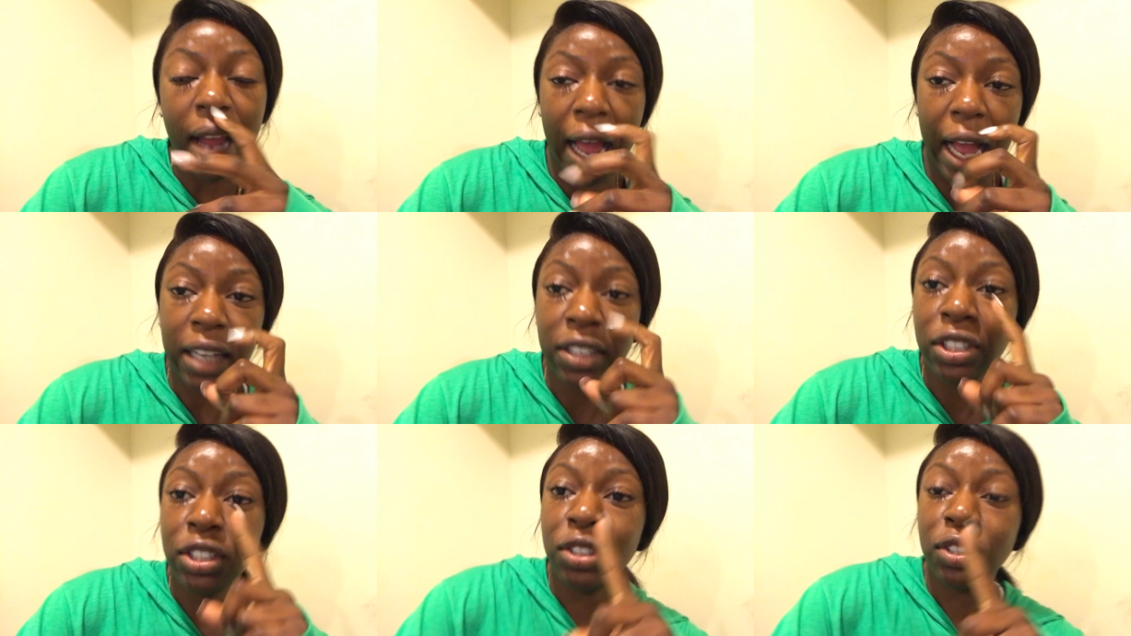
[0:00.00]

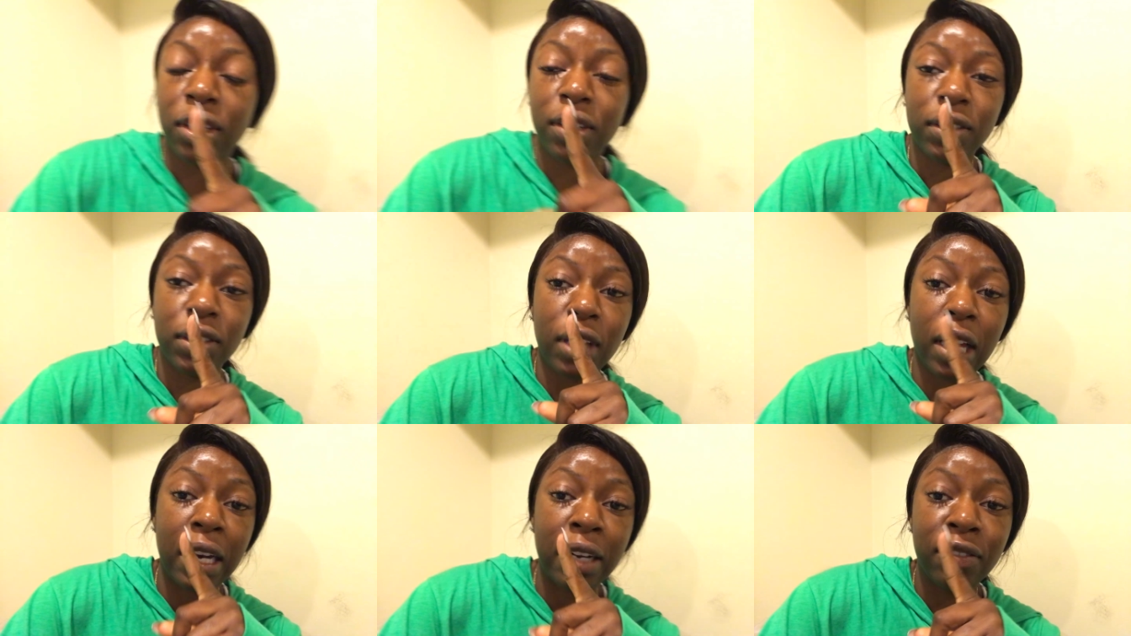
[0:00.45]
i actually should
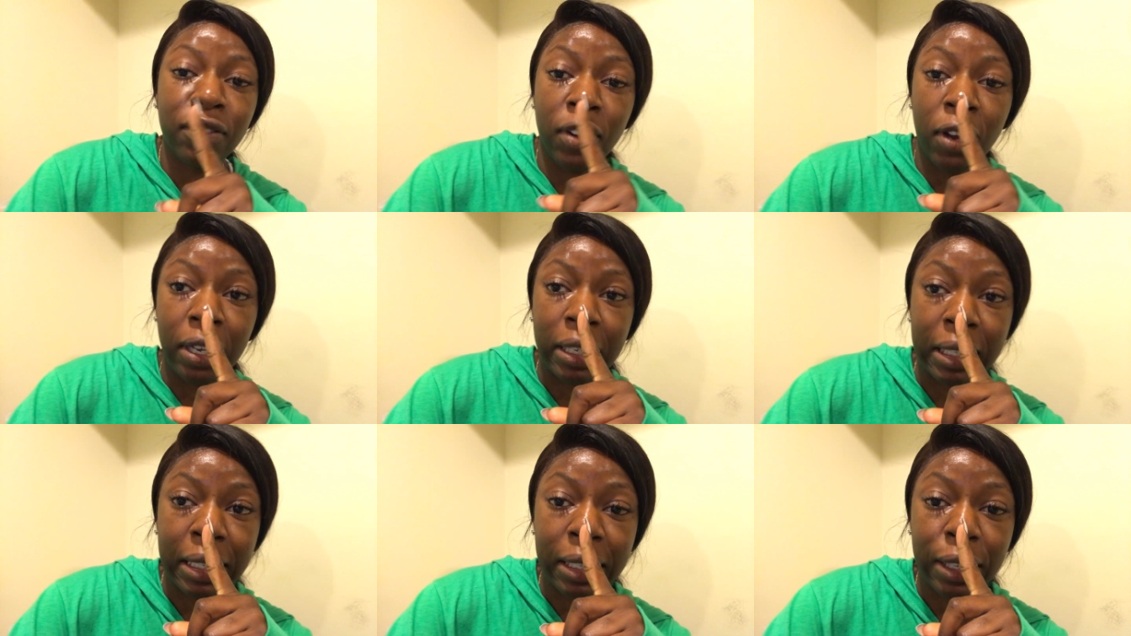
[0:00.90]
have started
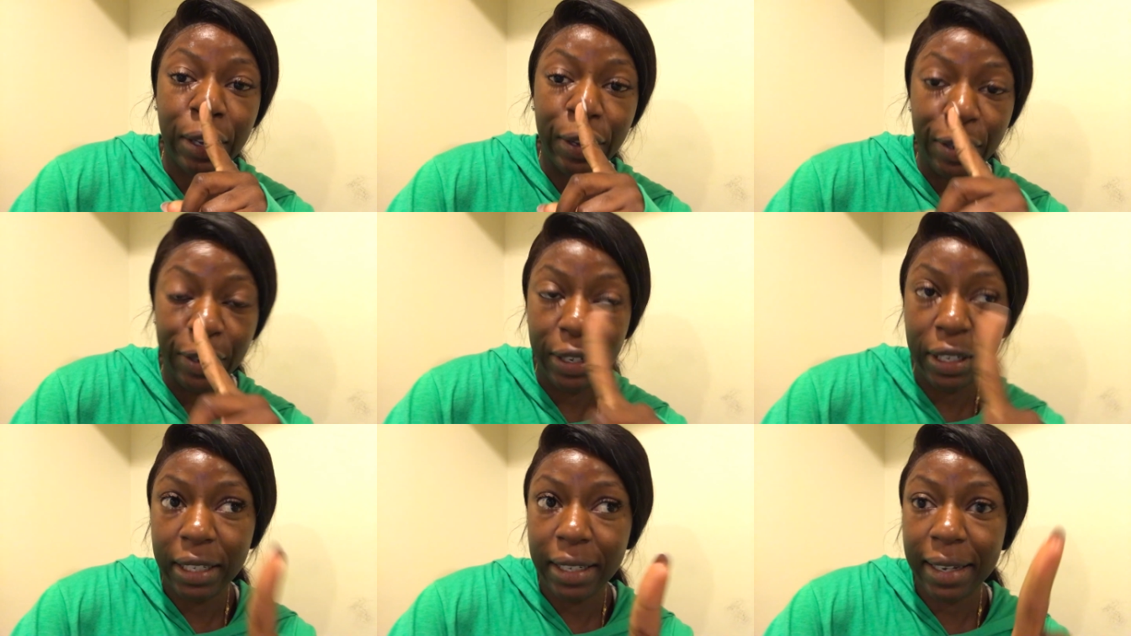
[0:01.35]
vlogging
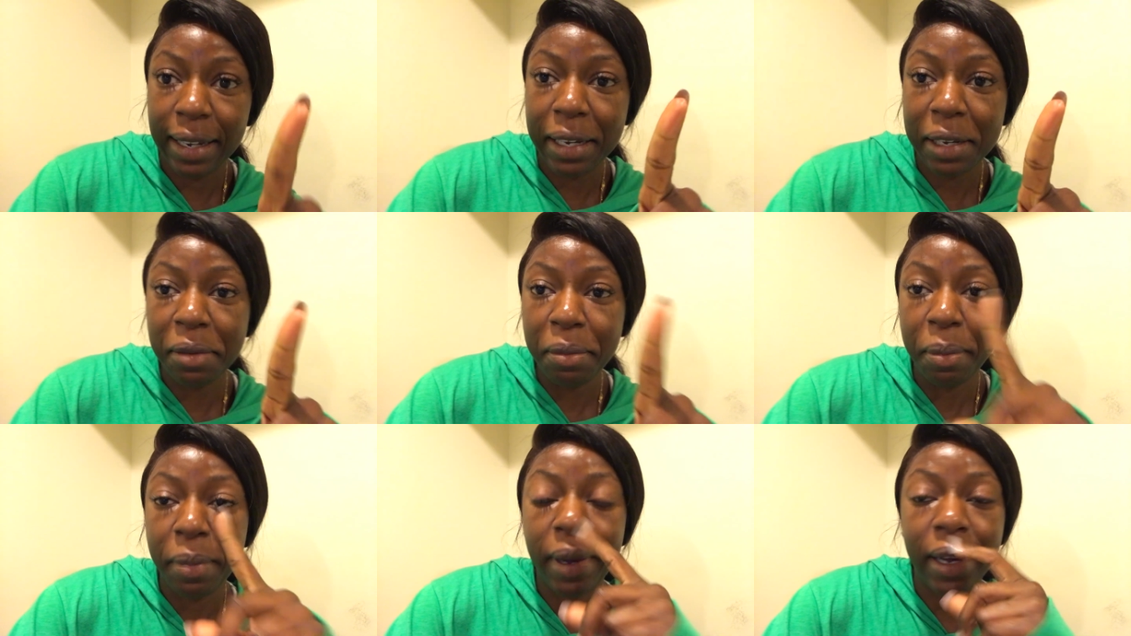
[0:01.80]
earlier
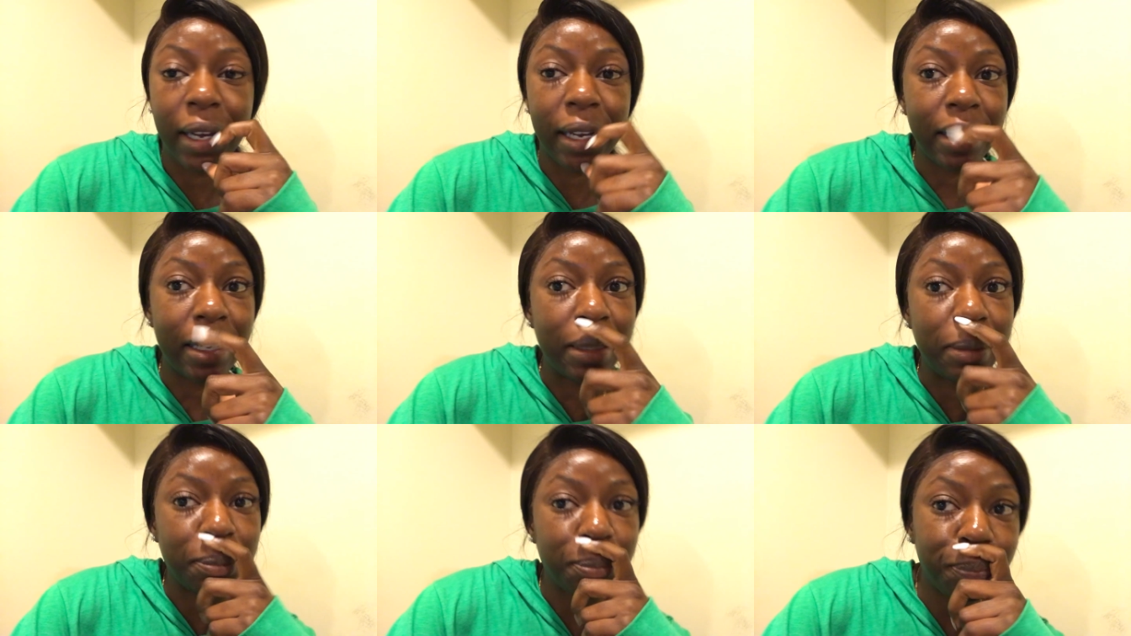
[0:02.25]

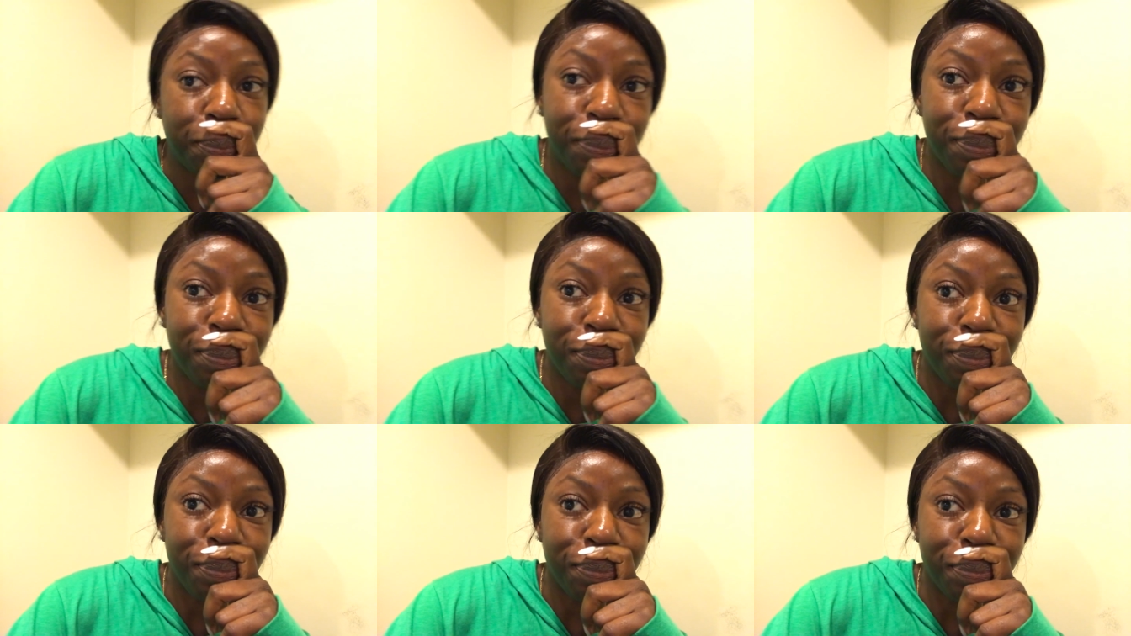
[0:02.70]
but
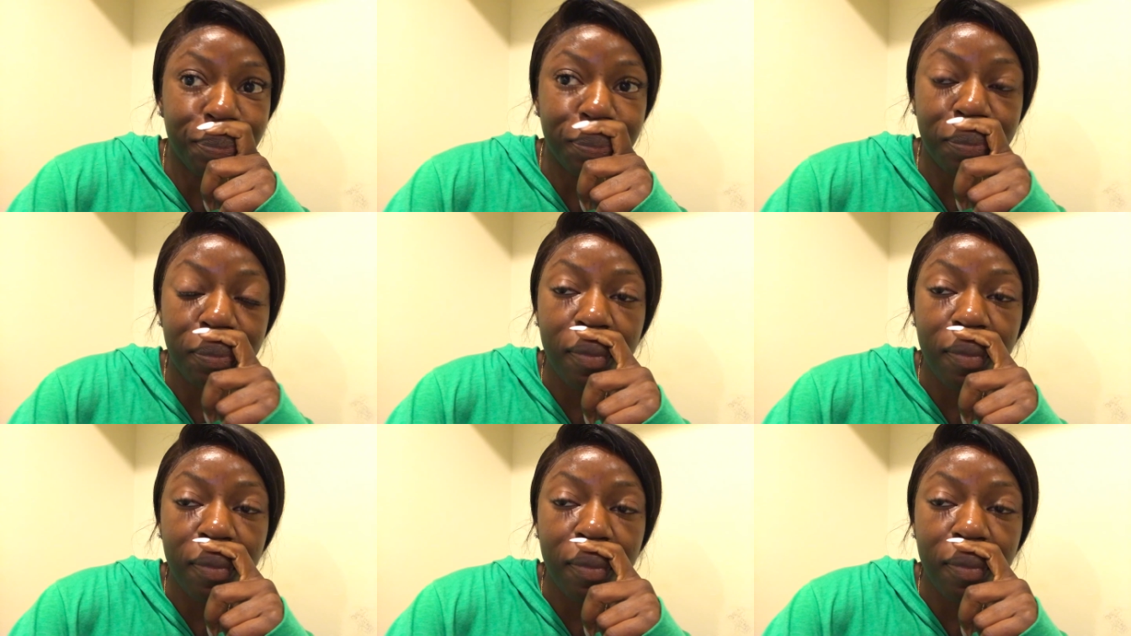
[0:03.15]
mm,